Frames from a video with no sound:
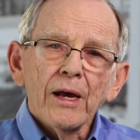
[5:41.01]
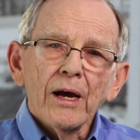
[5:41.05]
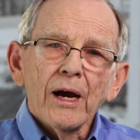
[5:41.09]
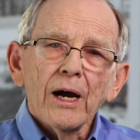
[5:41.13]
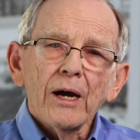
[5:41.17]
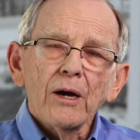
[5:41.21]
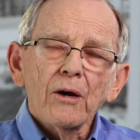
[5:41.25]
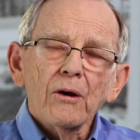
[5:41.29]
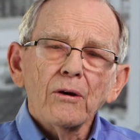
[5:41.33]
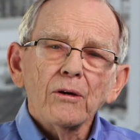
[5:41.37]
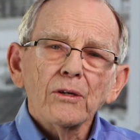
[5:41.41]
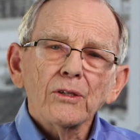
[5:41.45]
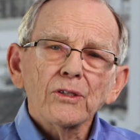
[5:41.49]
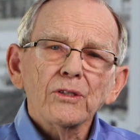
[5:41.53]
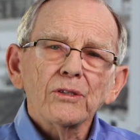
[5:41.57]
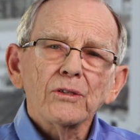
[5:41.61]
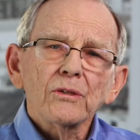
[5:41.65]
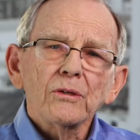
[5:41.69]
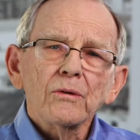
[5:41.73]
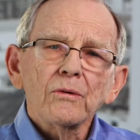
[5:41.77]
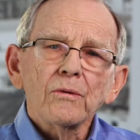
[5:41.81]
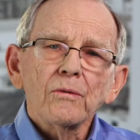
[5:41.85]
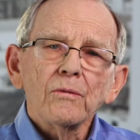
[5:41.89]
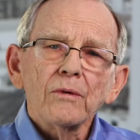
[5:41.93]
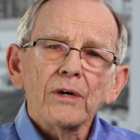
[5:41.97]
I
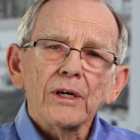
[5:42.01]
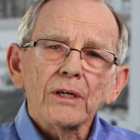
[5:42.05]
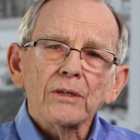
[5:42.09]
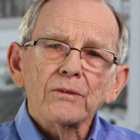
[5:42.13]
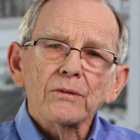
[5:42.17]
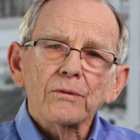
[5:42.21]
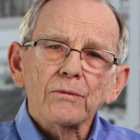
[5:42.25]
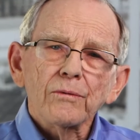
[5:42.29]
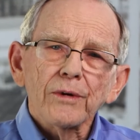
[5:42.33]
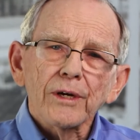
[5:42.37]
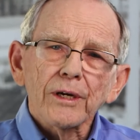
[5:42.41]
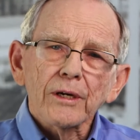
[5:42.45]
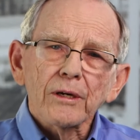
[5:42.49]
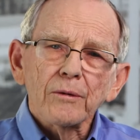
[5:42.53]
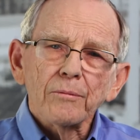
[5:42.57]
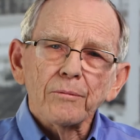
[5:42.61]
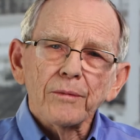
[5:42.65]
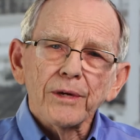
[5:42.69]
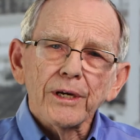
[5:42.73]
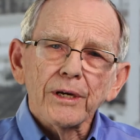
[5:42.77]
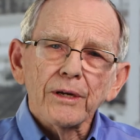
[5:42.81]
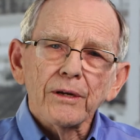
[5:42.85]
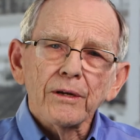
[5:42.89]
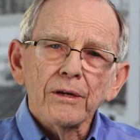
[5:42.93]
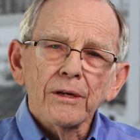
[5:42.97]
also want to
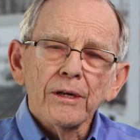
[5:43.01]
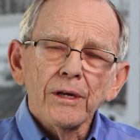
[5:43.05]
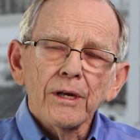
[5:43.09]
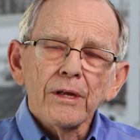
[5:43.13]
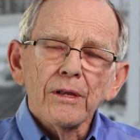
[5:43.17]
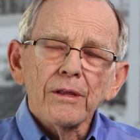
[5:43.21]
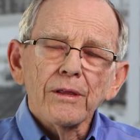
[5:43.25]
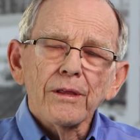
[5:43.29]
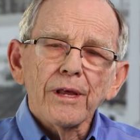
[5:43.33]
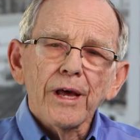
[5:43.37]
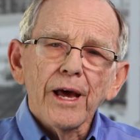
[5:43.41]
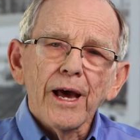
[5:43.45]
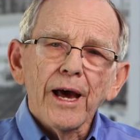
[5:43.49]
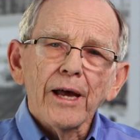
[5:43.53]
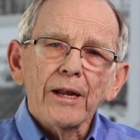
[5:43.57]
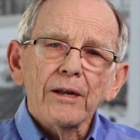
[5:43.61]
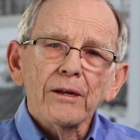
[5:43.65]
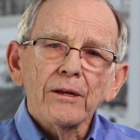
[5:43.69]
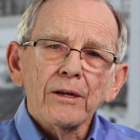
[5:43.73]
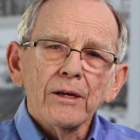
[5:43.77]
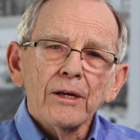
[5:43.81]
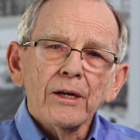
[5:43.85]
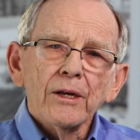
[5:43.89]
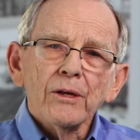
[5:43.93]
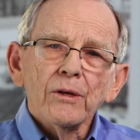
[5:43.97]
recommend that
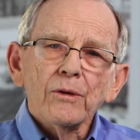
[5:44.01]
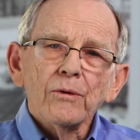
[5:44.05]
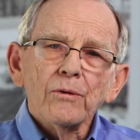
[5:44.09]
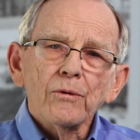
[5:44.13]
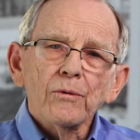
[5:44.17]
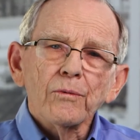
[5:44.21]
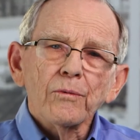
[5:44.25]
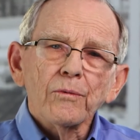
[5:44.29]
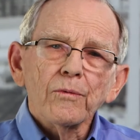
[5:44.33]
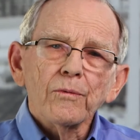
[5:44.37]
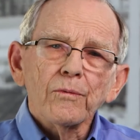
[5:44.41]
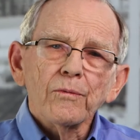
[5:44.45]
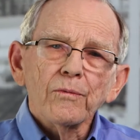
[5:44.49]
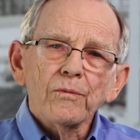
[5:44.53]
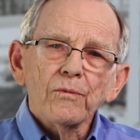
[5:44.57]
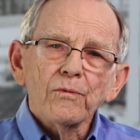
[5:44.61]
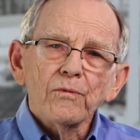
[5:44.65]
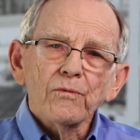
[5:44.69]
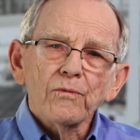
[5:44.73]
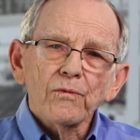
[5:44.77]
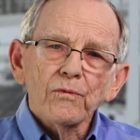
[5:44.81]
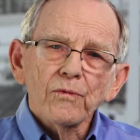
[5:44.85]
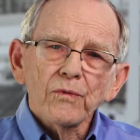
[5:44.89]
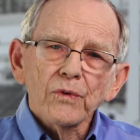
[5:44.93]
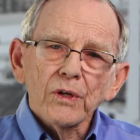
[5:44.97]
you
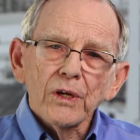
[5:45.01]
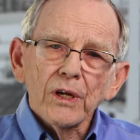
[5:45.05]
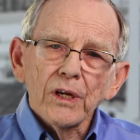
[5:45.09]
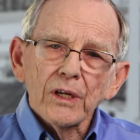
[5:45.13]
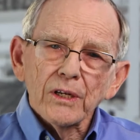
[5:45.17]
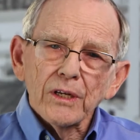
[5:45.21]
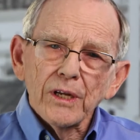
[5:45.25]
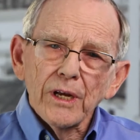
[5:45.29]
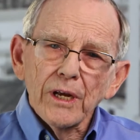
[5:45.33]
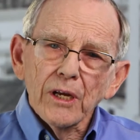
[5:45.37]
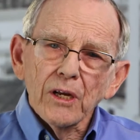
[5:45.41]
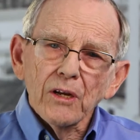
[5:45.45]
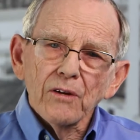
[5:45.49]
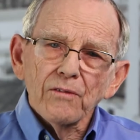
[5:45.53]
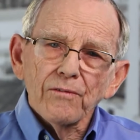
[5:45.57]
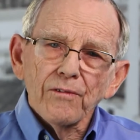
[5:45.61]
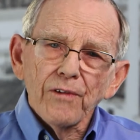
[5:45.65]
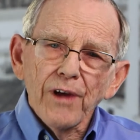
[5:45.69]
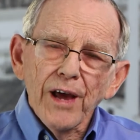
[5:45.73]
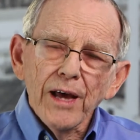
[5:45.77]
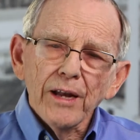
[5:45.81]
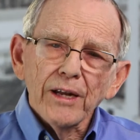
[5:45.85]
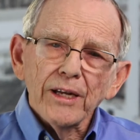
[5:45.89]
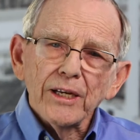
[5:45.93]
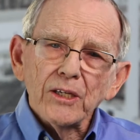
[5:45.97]
take
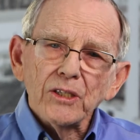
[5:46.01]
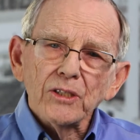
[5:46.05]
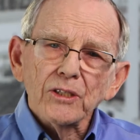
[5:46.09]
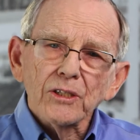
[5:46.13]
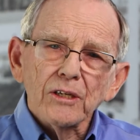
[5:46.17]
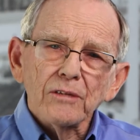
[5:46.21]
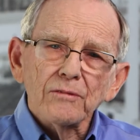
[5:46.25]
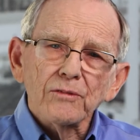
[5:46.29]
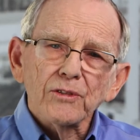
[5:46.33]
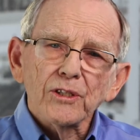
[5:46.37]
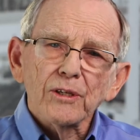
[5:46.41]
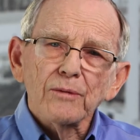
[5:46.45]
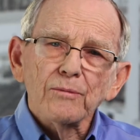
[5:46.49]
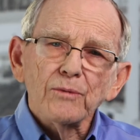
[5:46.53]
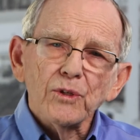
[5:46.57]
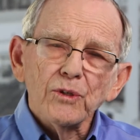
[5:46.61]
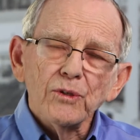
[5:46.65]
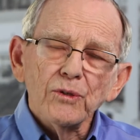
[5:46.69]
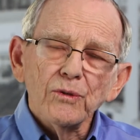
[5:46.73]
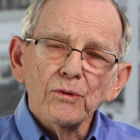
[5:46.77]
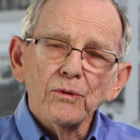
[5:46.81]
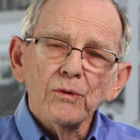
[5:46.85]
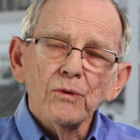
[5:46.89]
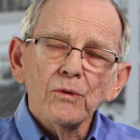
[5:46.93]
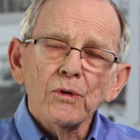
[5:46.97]
advantage of some
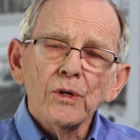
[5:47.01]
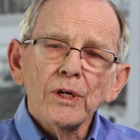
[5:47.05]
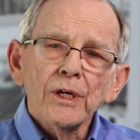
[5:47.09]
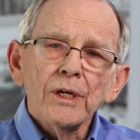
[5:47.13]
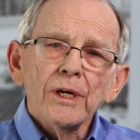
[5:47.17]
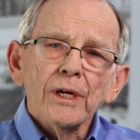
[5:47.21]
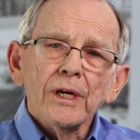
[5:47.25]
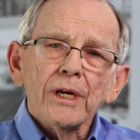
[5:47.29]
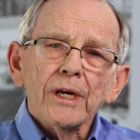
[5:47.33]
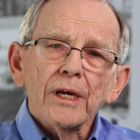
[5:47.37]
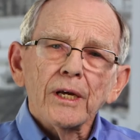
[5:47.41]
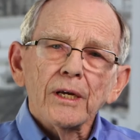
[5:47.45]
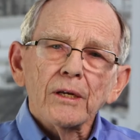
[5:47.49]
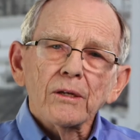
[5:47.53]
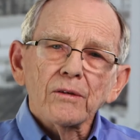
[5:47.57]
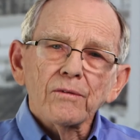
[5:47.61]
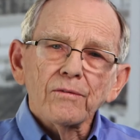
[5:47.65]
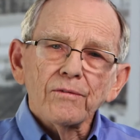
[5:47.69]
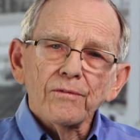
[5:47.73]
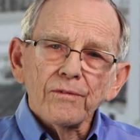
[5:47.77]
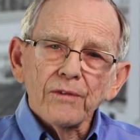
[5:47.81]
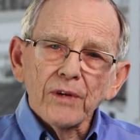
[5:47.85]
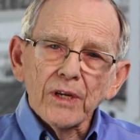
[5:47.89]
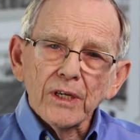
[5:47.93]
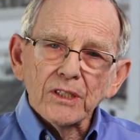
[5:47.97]
new,
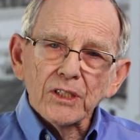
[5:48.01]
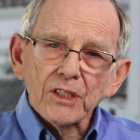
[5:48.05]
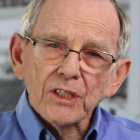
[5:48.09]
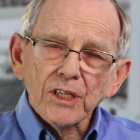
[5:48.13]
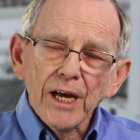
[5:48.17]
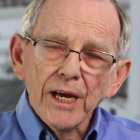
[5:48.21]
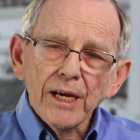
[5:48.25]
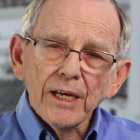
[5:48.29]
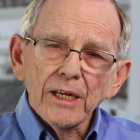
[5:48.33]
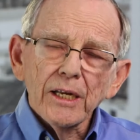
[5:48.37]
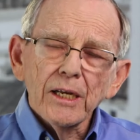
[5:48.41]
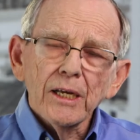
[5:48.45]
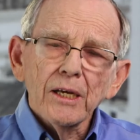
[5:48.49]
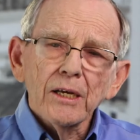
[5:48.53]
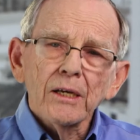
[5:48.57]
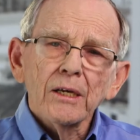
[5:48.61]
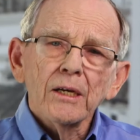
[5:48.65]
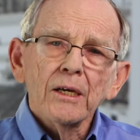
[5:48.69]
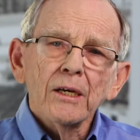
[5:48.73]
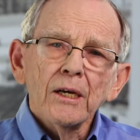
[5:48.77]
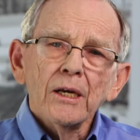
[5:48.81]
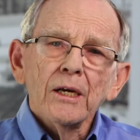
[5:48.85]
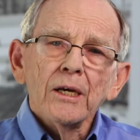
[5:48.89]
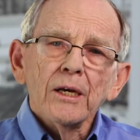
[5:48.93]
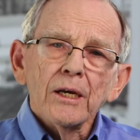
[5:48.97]
exciting,
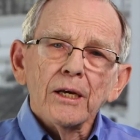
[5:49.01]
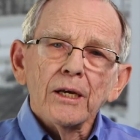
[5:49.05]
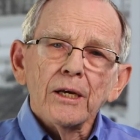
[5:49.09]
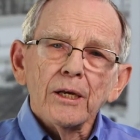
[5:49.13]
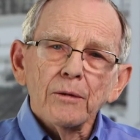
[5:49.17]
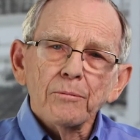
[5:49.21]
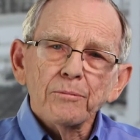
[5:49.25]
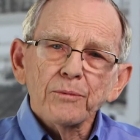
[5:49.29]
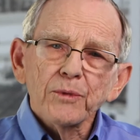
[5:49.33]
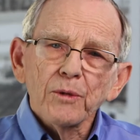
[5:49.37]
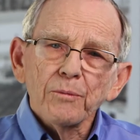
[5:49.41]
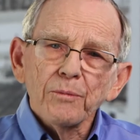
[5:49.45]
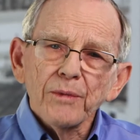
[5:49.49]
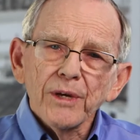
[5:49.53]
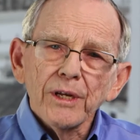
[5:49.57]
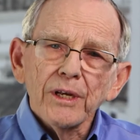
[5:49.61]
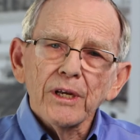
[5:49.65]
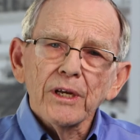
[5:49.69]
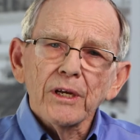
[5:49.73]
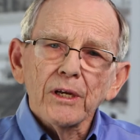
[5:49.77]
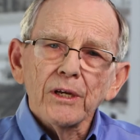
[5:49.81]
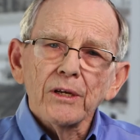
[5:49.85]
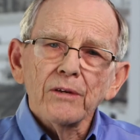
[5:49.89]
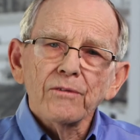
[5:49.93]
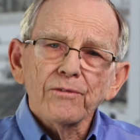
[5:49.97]

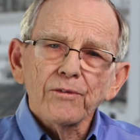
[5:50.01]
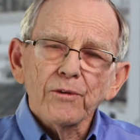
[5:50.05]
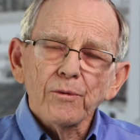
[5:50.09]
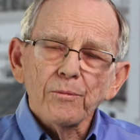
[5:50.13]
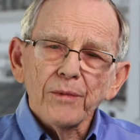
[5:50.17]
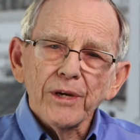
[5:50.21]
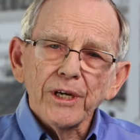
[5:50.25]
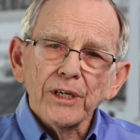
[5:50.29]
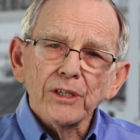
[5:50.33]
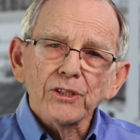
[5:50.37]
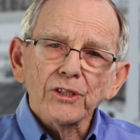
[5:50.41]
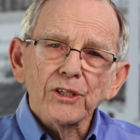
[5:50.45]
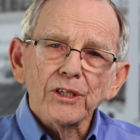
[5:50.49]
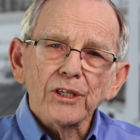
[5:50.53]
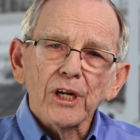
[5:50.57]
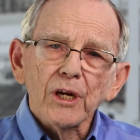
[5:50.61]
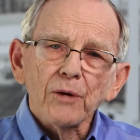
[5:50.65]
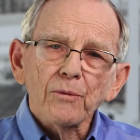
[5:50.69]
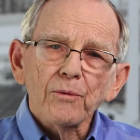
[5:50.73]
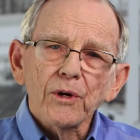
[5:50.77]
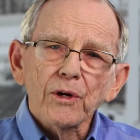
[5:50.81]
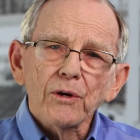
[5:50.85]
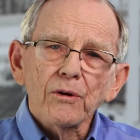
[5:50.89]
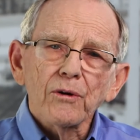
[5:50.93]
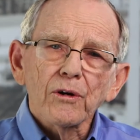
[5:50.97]
implementing information that
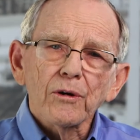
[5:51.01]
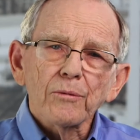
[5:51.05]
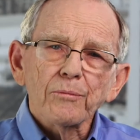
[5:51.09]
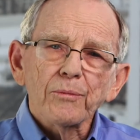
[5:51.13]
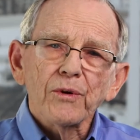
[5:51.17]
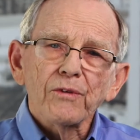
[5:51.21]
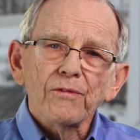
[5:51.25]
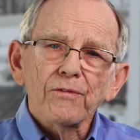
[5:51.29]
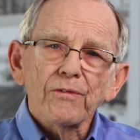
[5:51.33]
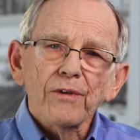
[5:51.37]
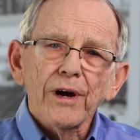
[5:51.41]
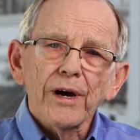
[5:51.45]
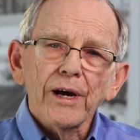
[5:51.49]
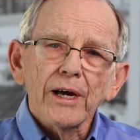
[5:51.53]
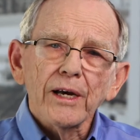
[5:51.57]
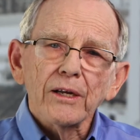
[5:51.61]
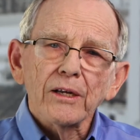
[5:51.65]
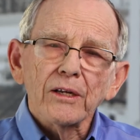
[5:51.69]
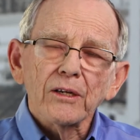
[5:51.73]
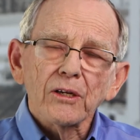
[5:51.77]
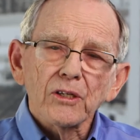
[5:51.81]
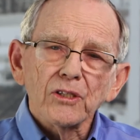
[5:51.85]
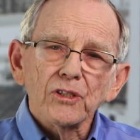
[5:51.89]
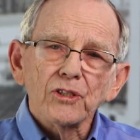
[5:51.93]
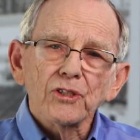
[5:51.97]
we're going to provide
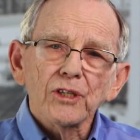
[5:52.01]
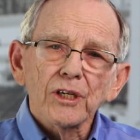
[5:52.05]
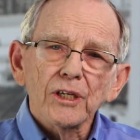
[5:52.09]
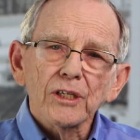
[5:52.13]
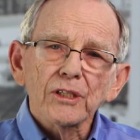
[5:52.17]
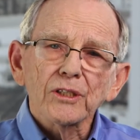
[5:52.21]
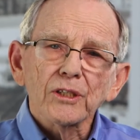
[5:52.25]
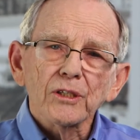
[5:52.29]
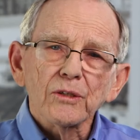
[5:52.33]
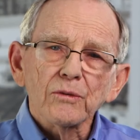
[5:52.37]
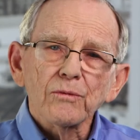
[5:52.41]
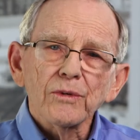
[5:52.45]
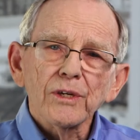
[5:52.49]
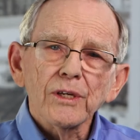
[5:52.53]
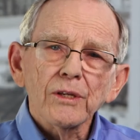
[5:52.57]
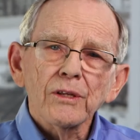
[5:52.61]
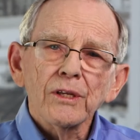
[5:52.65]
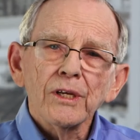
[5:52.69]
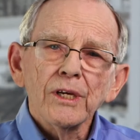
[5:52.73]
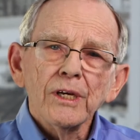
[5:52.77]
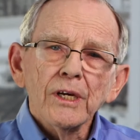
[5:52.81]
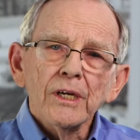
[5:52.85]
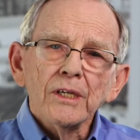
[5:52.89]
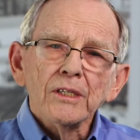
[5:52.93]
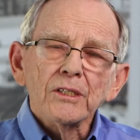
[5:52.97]
in conjunction with
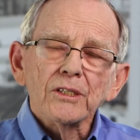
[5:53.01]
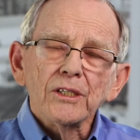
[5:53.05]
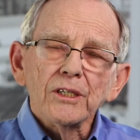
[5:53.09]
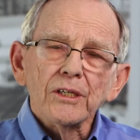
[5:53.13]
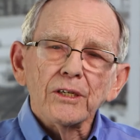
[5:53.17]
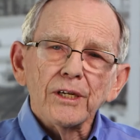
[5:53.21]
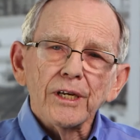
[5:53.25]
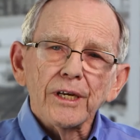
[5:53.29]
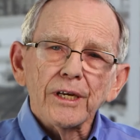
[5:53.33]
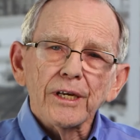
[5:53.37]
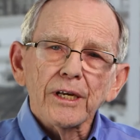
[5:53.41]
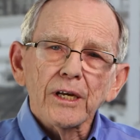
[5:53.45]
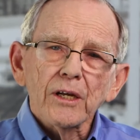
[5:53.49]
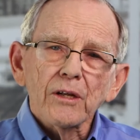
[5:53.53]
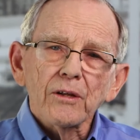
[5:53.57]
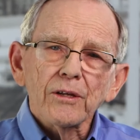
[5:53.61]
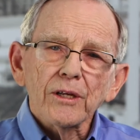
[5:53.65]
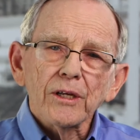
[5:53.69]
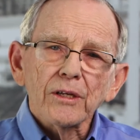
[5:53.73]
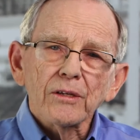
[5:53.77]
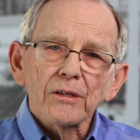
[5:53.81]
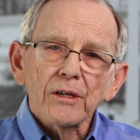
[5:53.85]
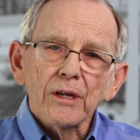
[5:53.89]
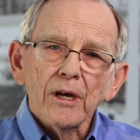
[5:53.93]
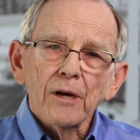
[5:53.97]
Cindy
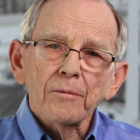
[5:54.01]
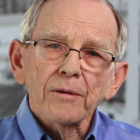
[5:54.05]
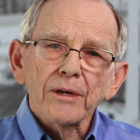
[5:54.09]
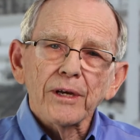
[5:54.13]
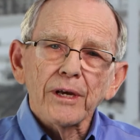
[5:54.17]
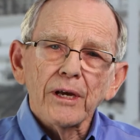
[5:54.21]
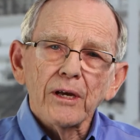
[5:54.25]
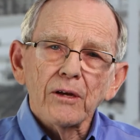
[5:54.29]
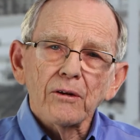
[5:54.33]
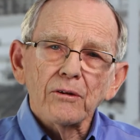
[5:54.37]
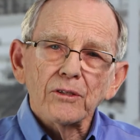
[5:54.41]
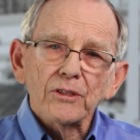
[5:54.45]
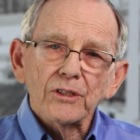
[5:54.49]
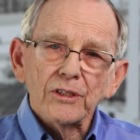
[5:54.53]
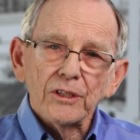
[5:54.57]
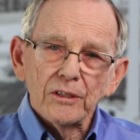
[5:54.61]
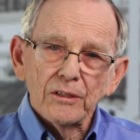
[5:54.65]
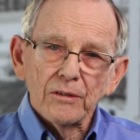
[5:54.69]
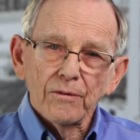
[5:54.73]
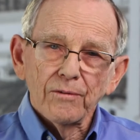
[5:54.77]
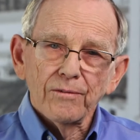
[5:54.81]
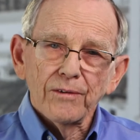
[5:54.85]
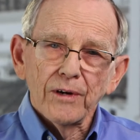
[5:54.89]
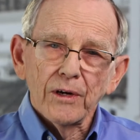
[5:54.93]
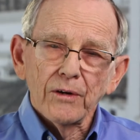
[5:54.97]
Kelly Atomic Heritage
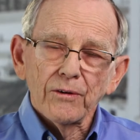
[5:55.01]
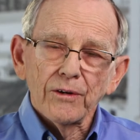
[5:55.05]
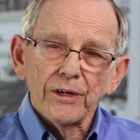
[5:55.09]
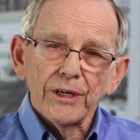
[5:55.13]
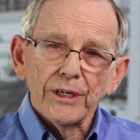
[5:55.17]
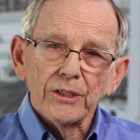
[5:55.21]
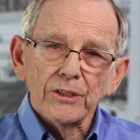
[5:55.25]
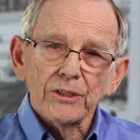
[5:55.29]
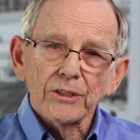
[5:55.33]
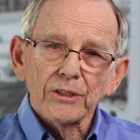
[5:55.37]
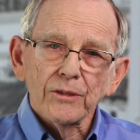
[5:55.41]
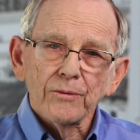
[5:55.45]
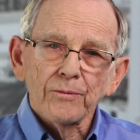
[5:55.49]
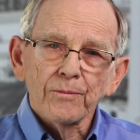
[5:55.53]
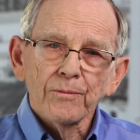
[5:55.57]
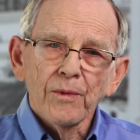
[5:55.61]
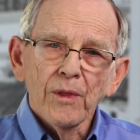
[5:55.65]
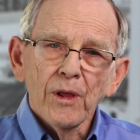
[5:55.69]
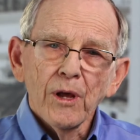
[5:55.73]
Foundation.